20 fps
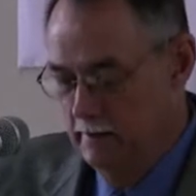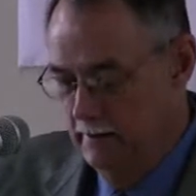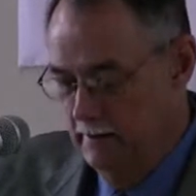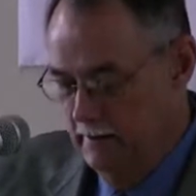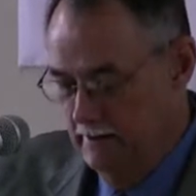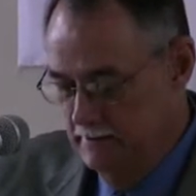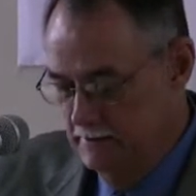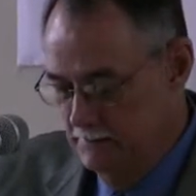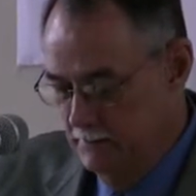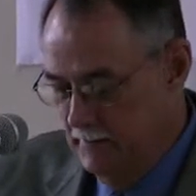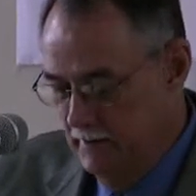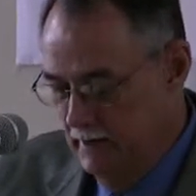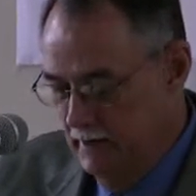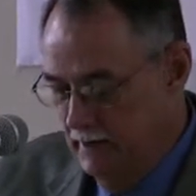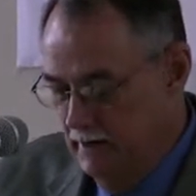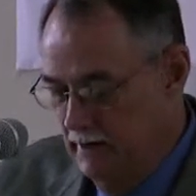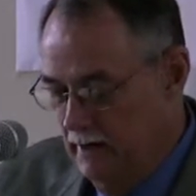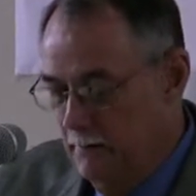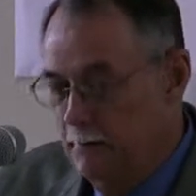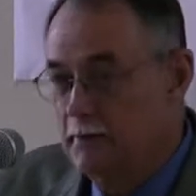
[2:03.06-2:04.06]
he's been
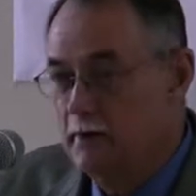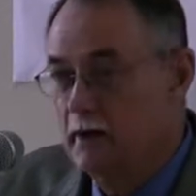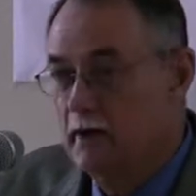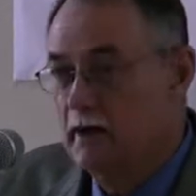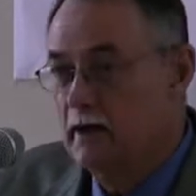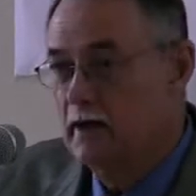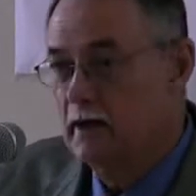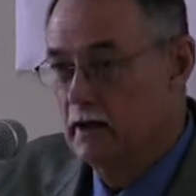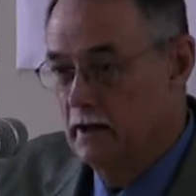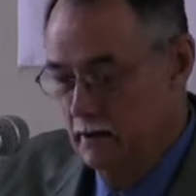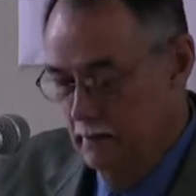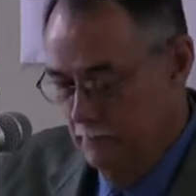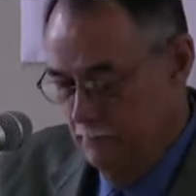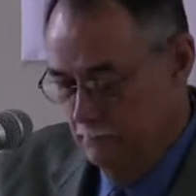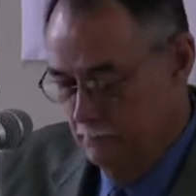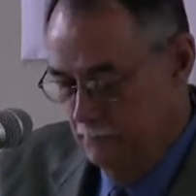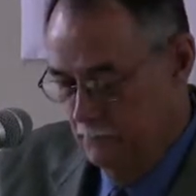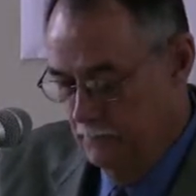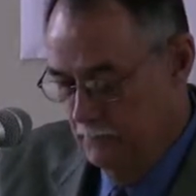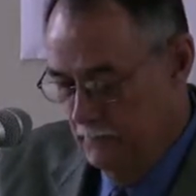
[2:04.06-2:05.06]
a Deputy
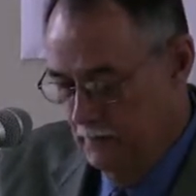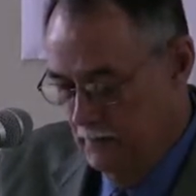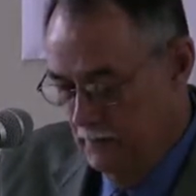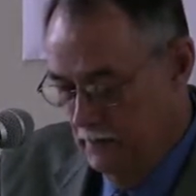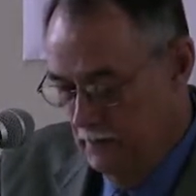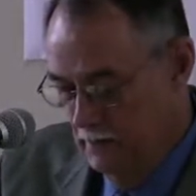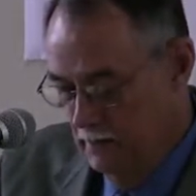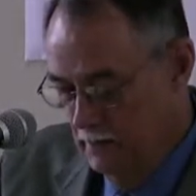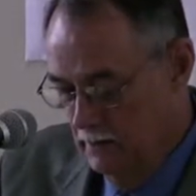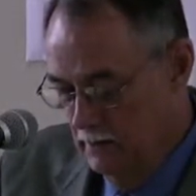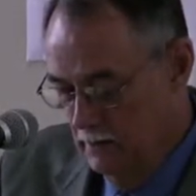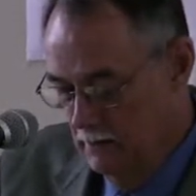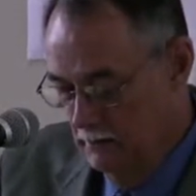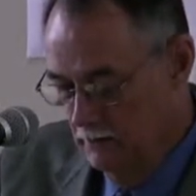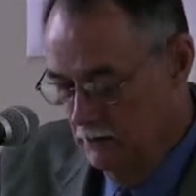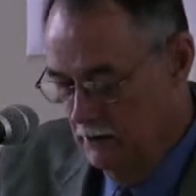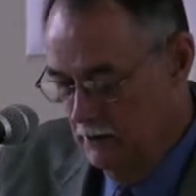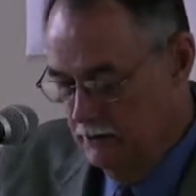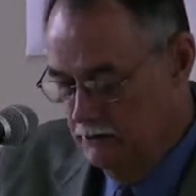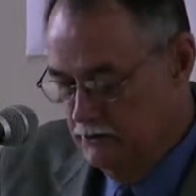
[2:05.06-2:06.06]

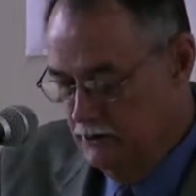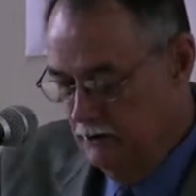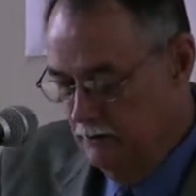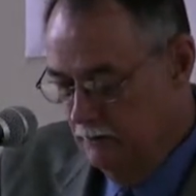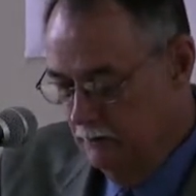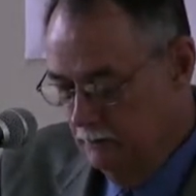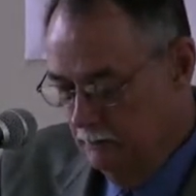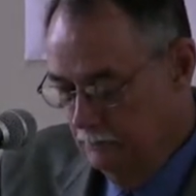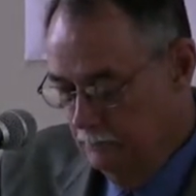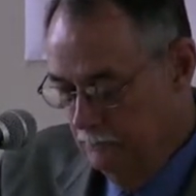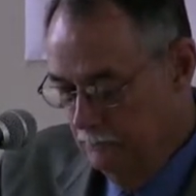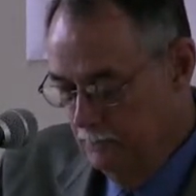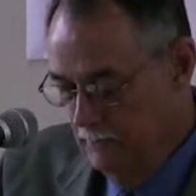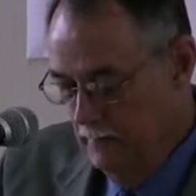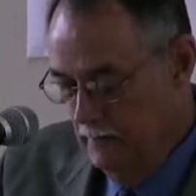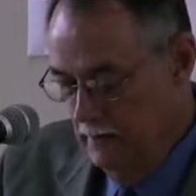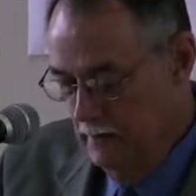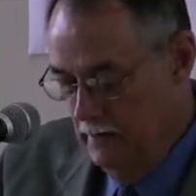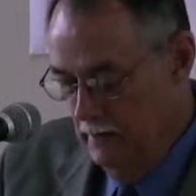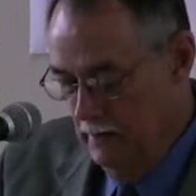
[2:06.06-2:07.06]
Attorney General
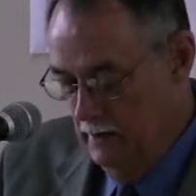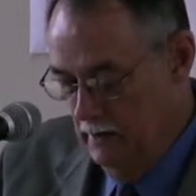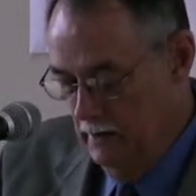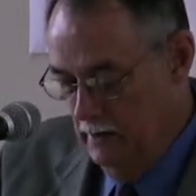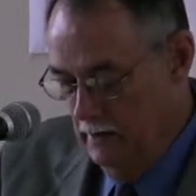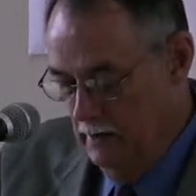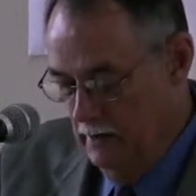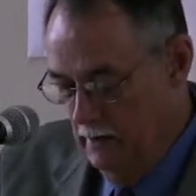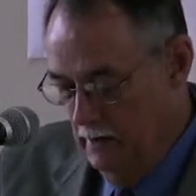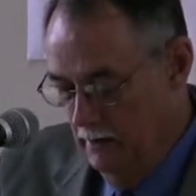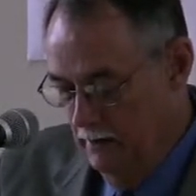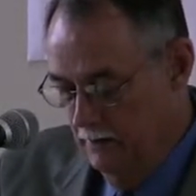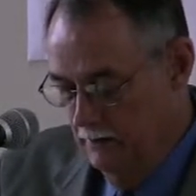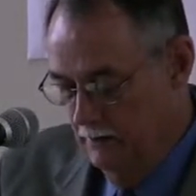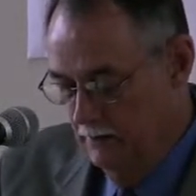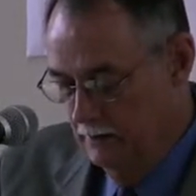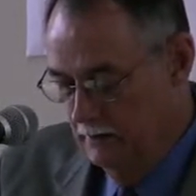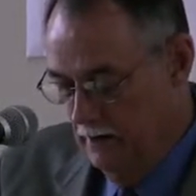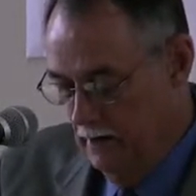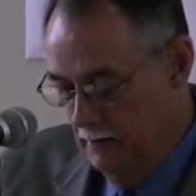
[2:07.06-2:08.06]

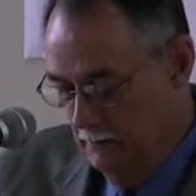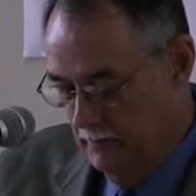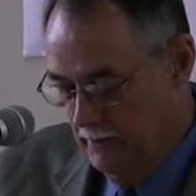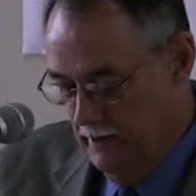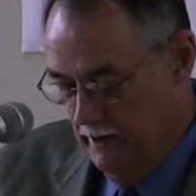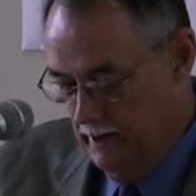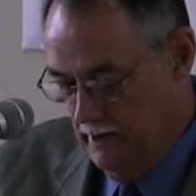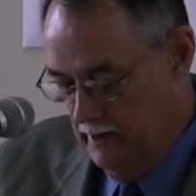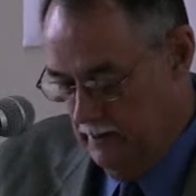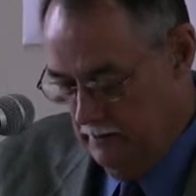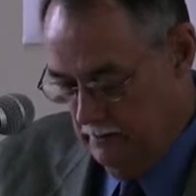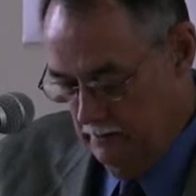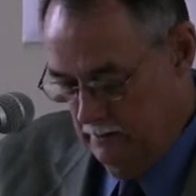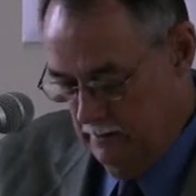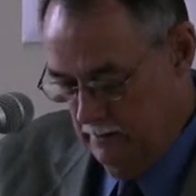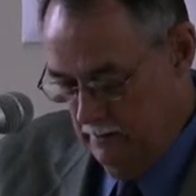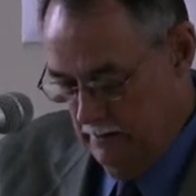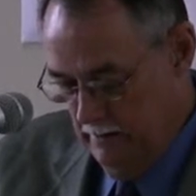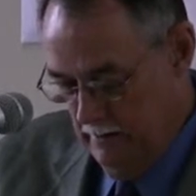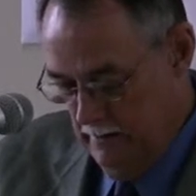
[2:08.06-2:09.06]
under Tom Kean,
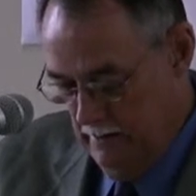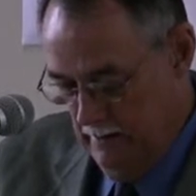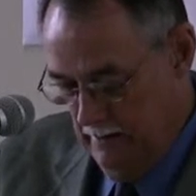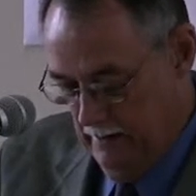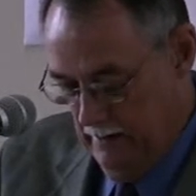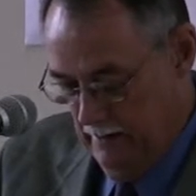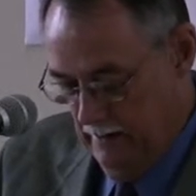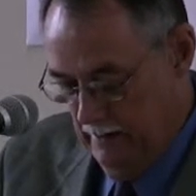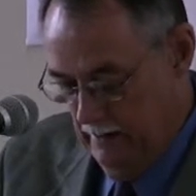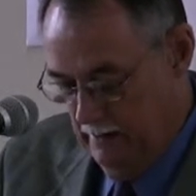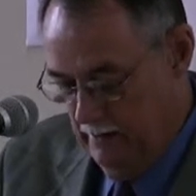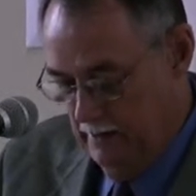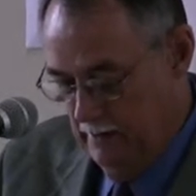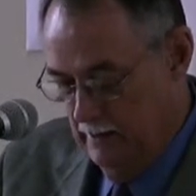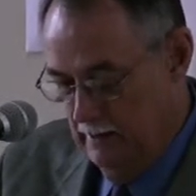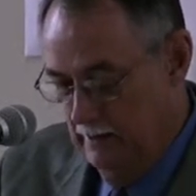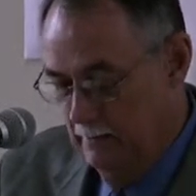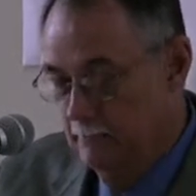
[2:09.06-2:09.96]
and